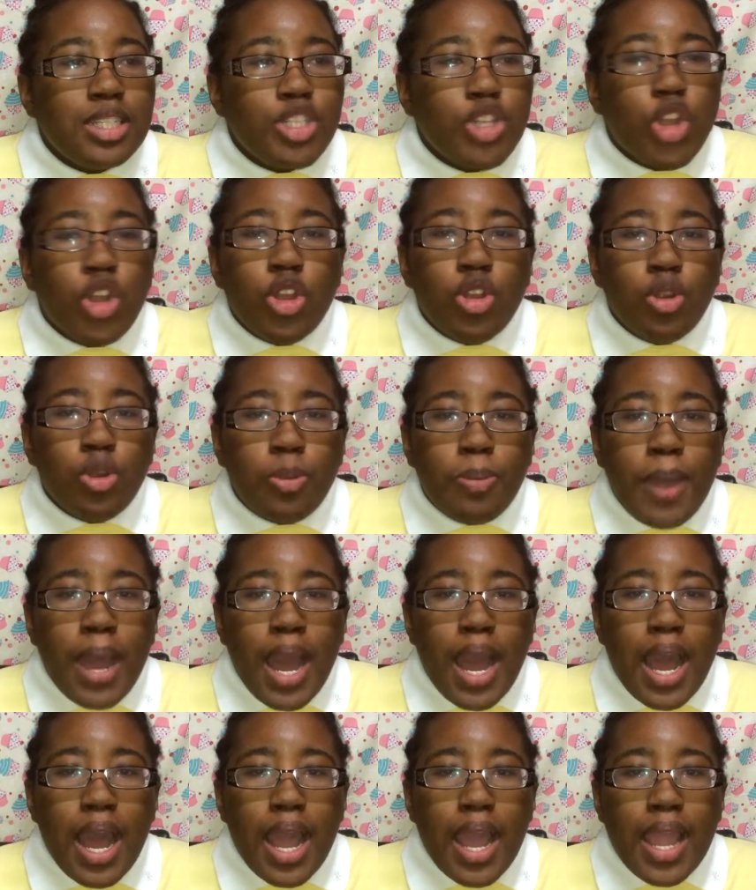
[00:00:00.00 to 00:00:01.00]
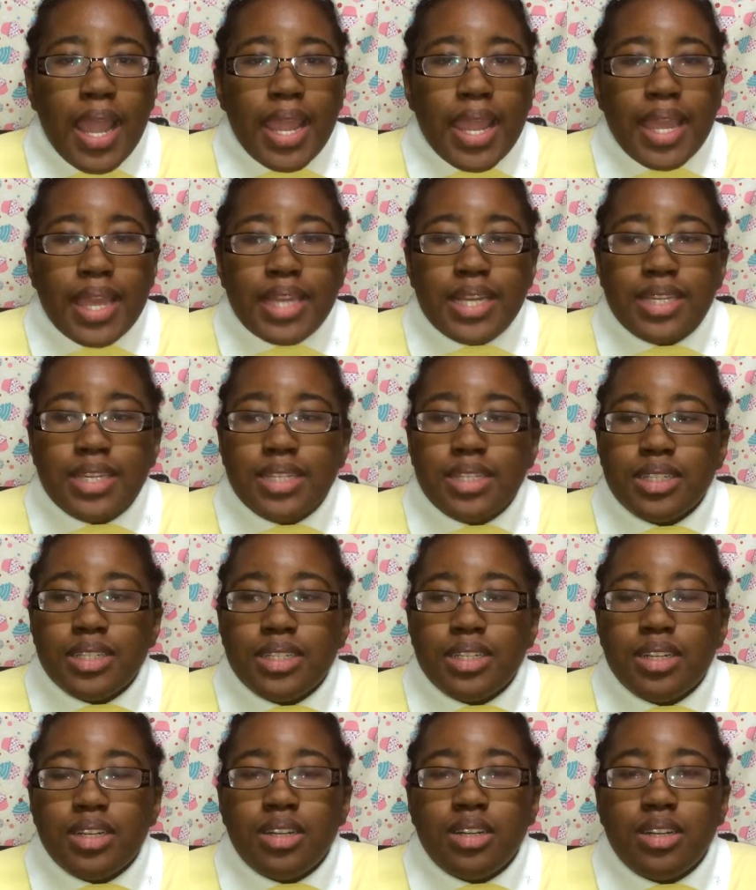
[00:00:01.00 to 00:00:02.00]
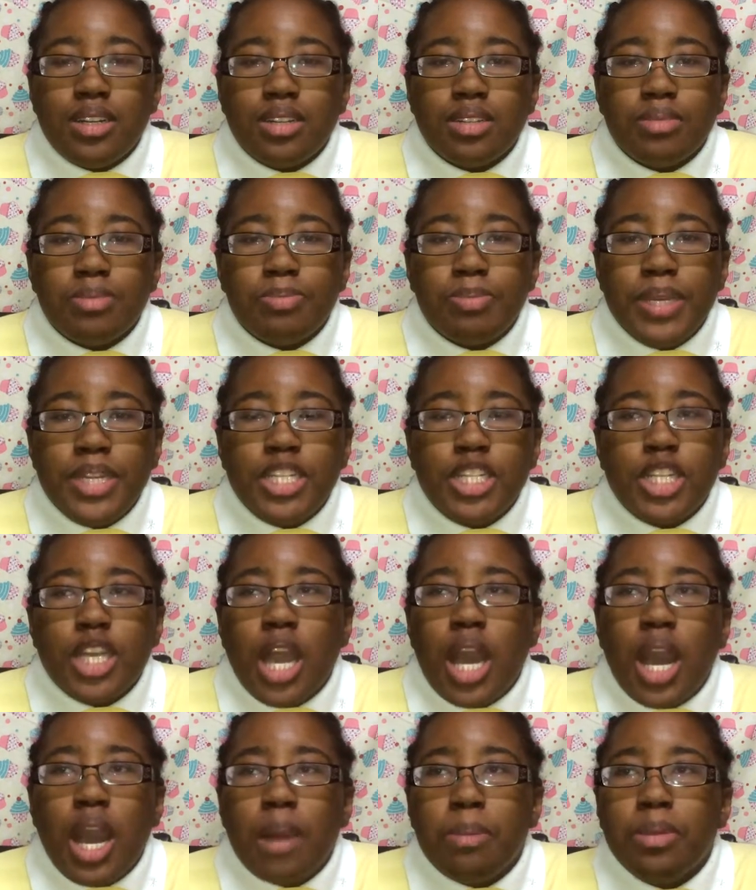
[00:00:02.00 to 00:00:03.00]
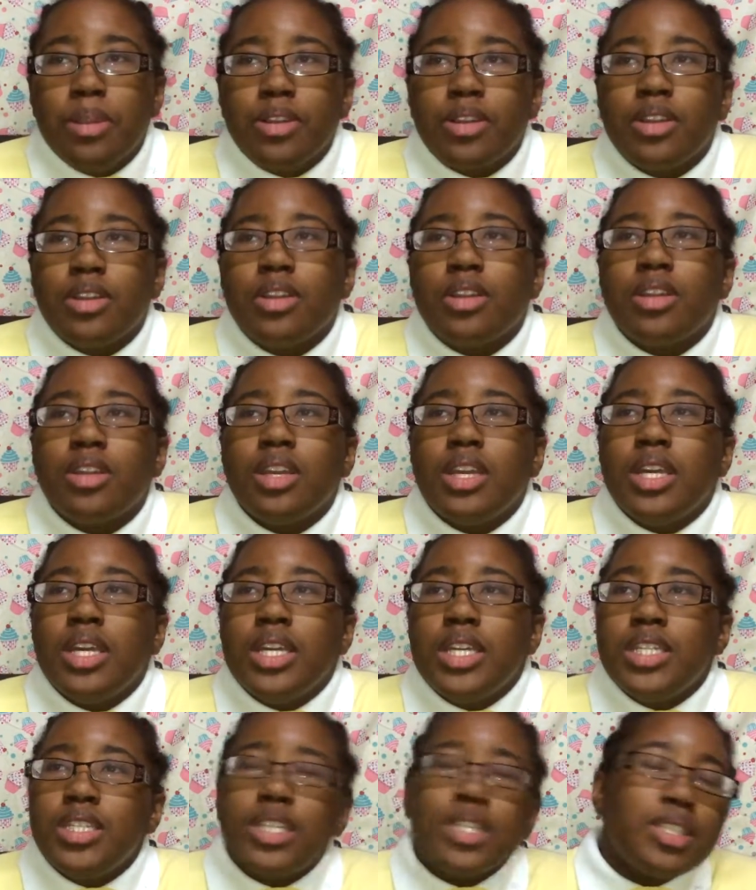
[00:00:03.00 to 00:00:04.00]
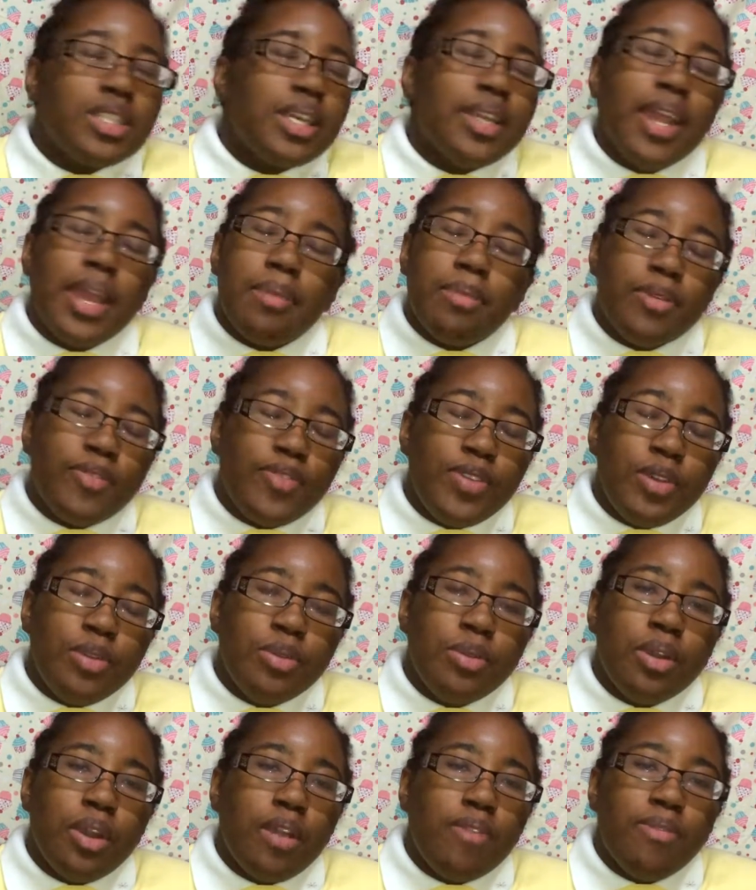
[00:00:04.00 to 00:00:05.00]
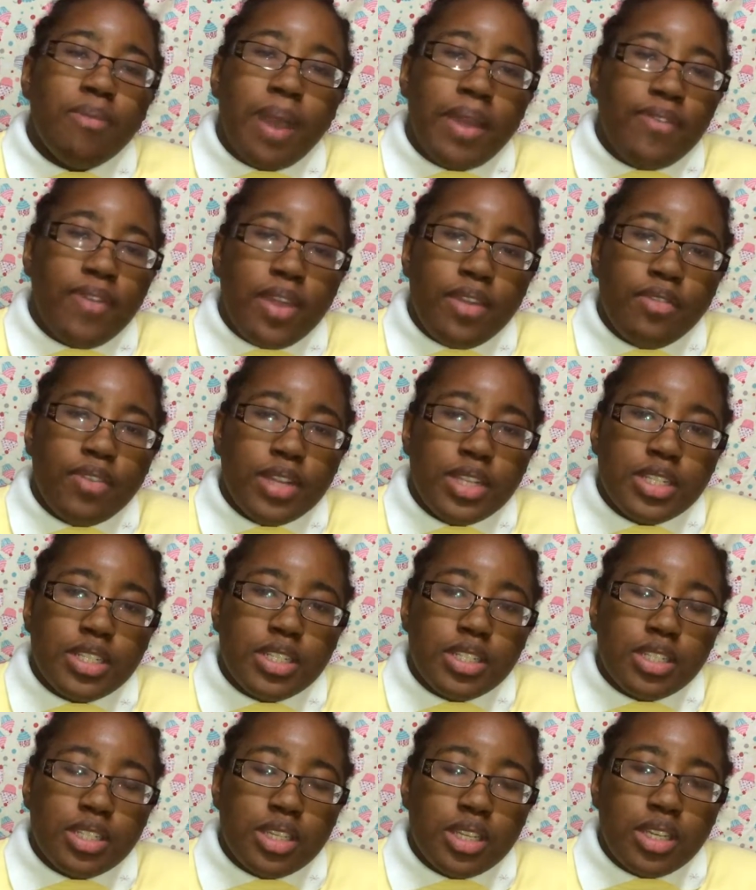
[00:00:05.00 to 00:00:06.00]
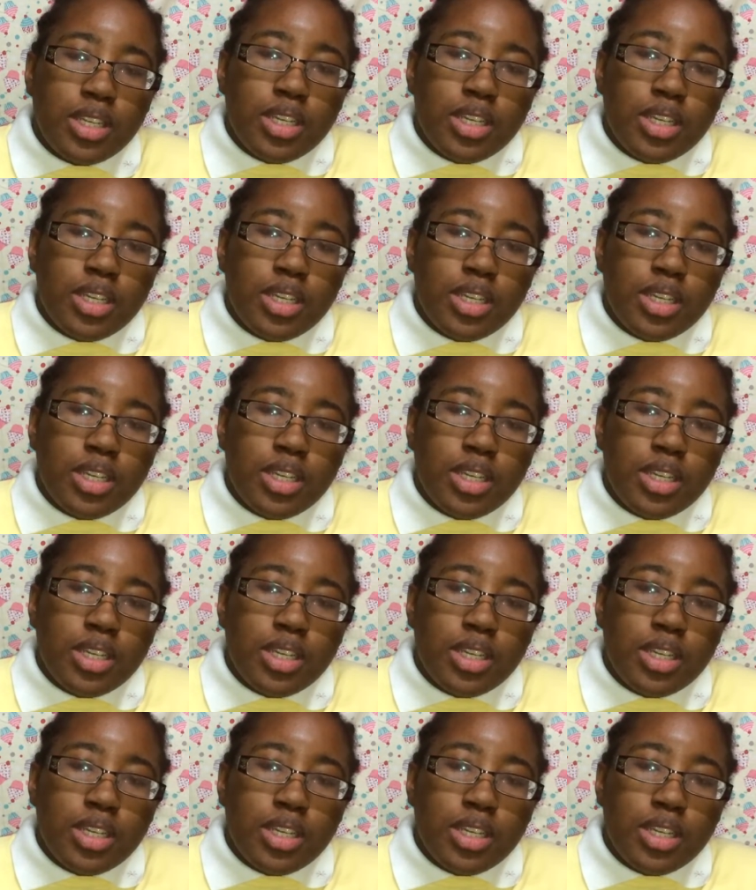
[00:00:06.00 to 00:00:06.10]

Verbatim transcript: turtle pie and uh, peach cobbler, just to name a few of my favorites.